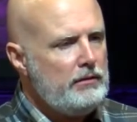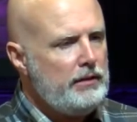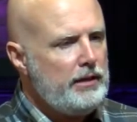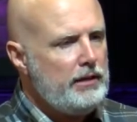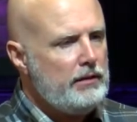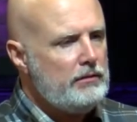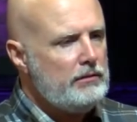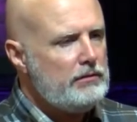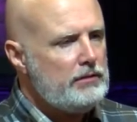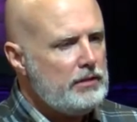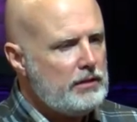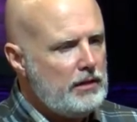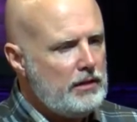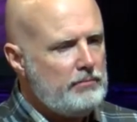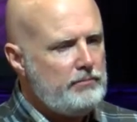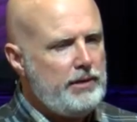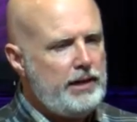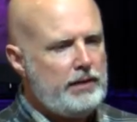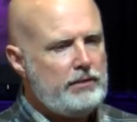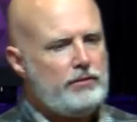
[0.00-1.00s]
now to
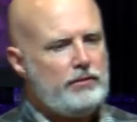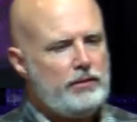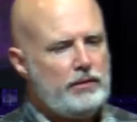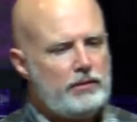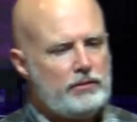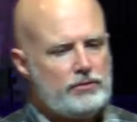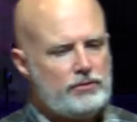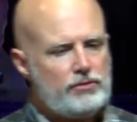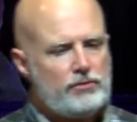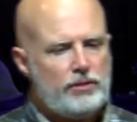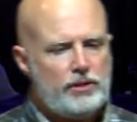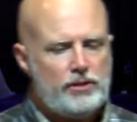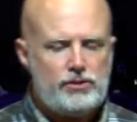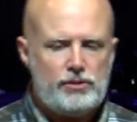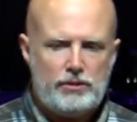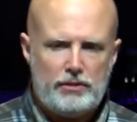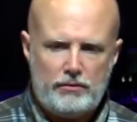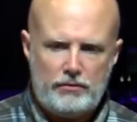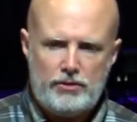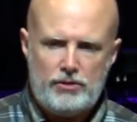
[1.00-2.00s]
come back to the
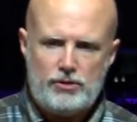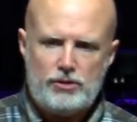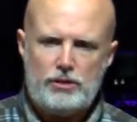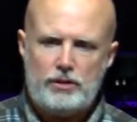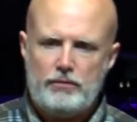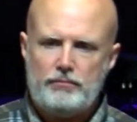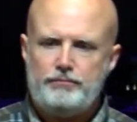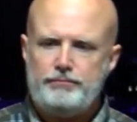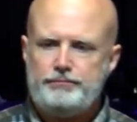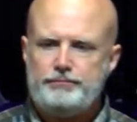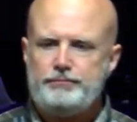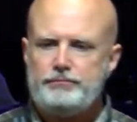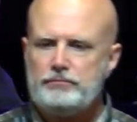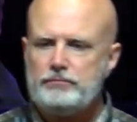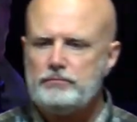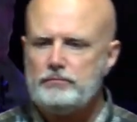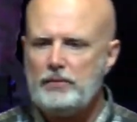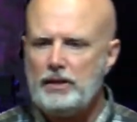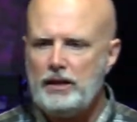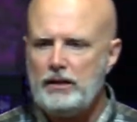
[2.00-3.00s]
illustration of the ship.
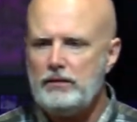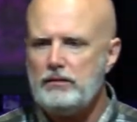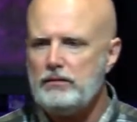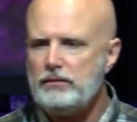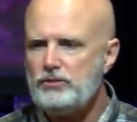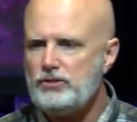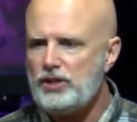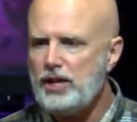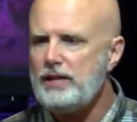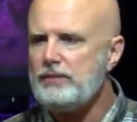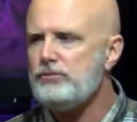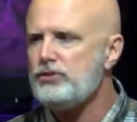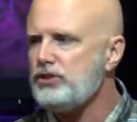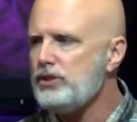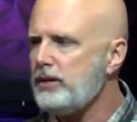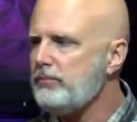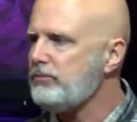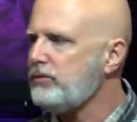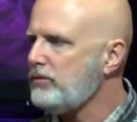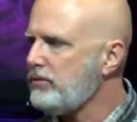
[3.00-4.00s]
Now, James
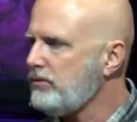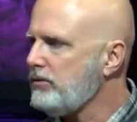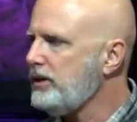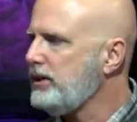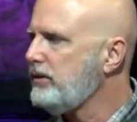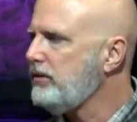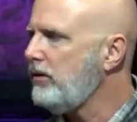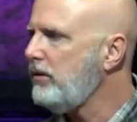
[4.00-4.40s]
chapter 3